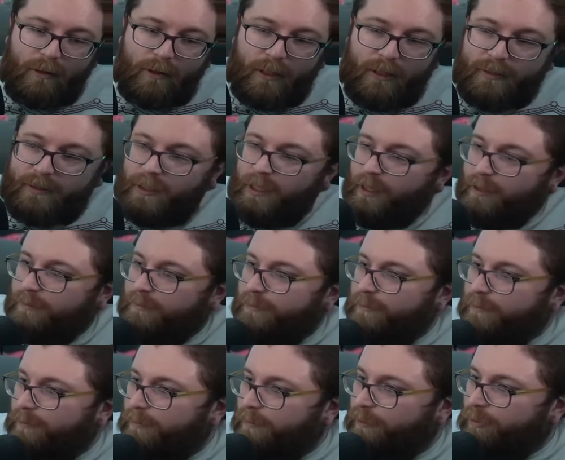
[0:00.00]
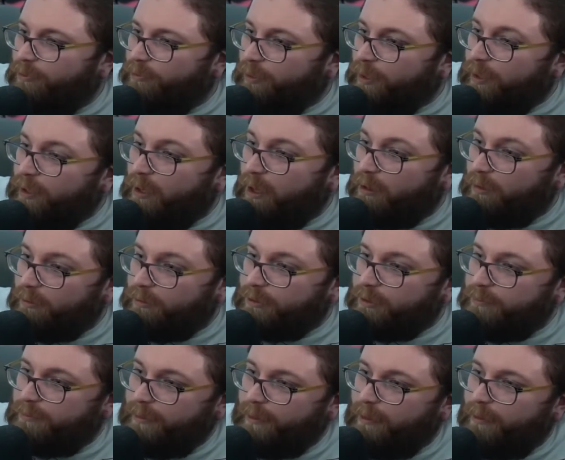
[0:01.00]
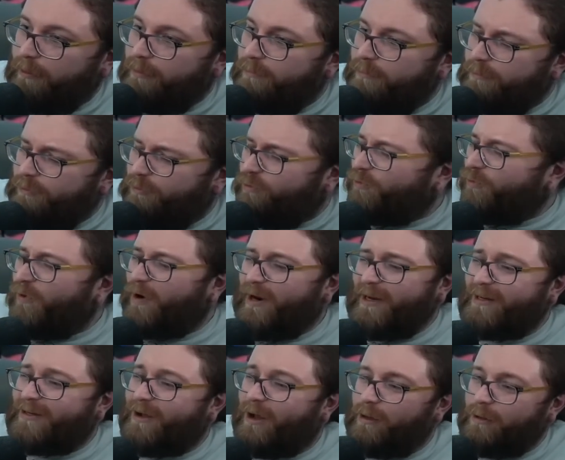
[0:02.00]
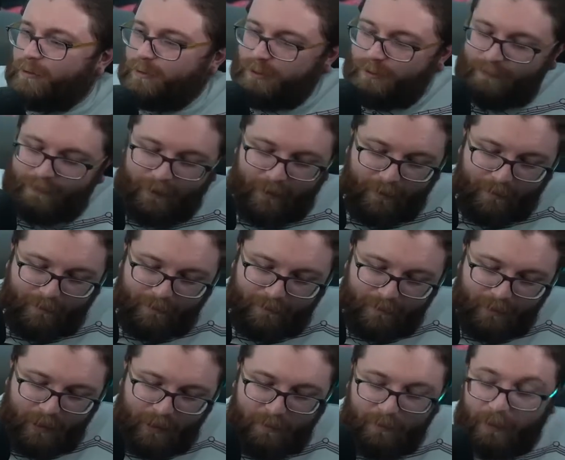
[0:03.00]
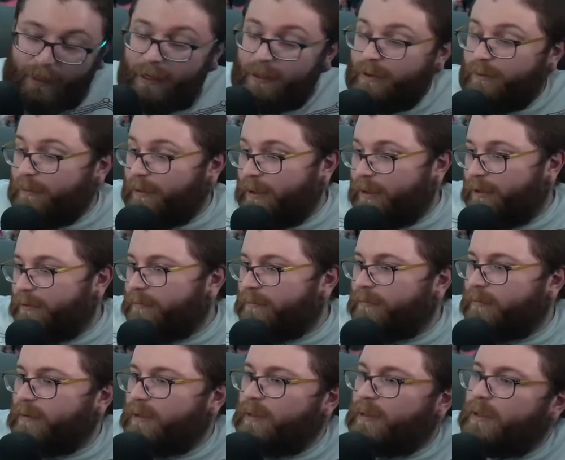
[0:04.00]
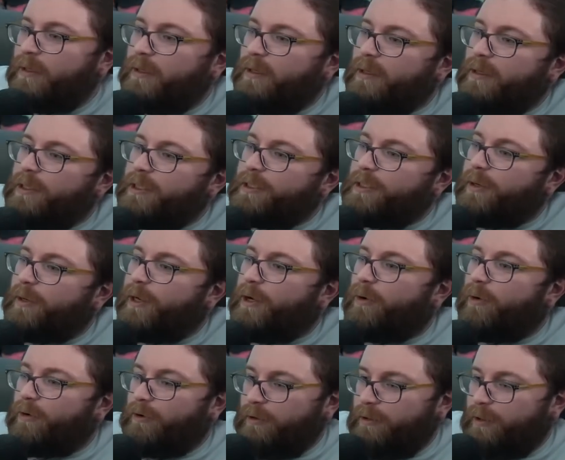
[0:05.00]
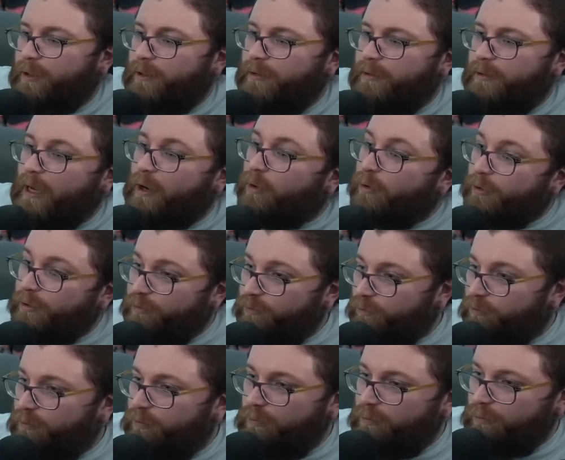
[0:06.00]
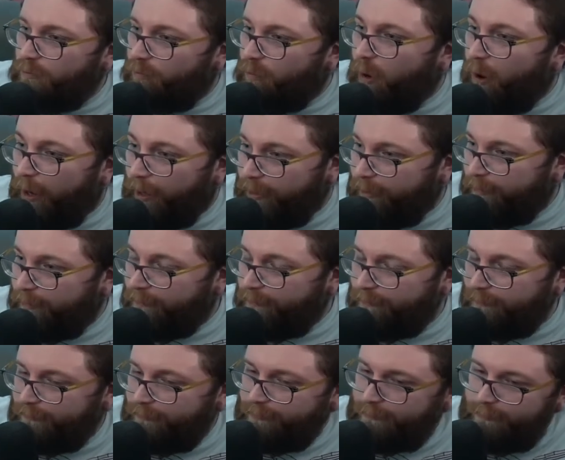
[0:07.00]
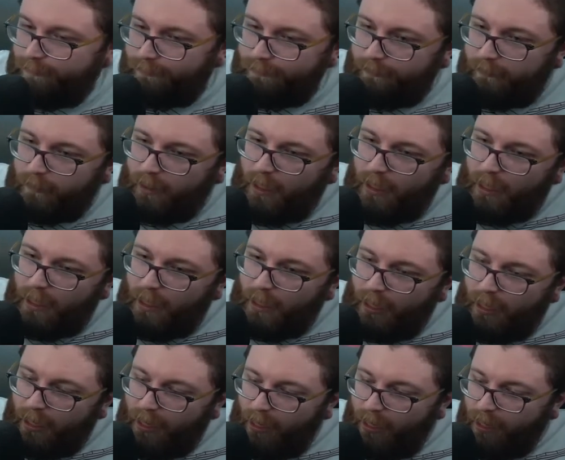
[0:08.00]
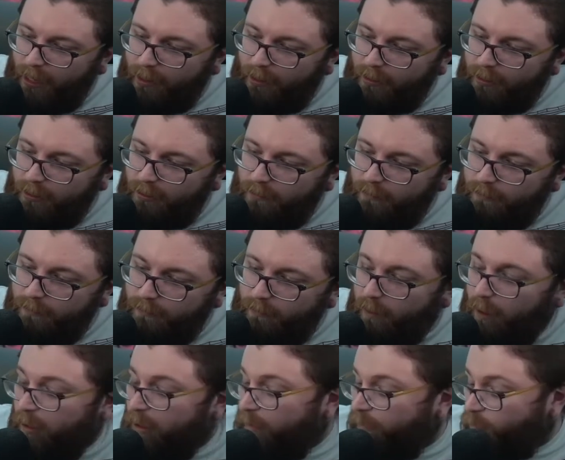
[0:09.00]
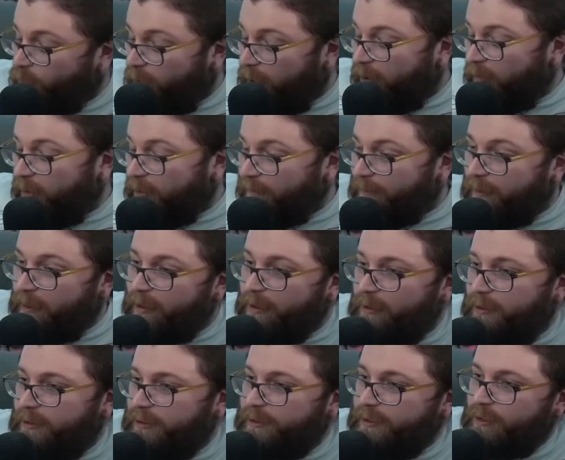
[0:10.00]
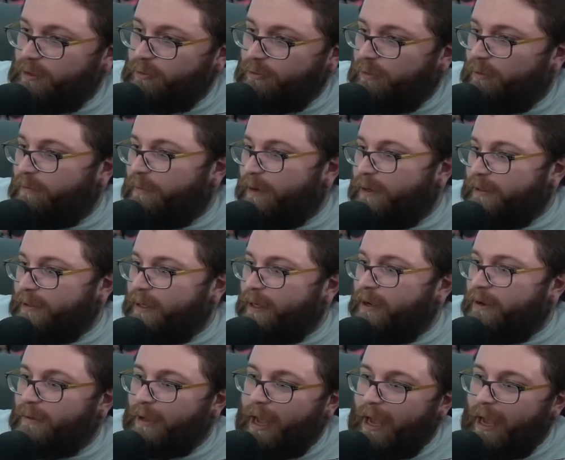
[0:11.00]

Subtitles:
That's like $3 a pair. $20 a pair. But I had the money. So I ordered it. I ordered one. And Well, I'm wearing MeUndies underwear right now.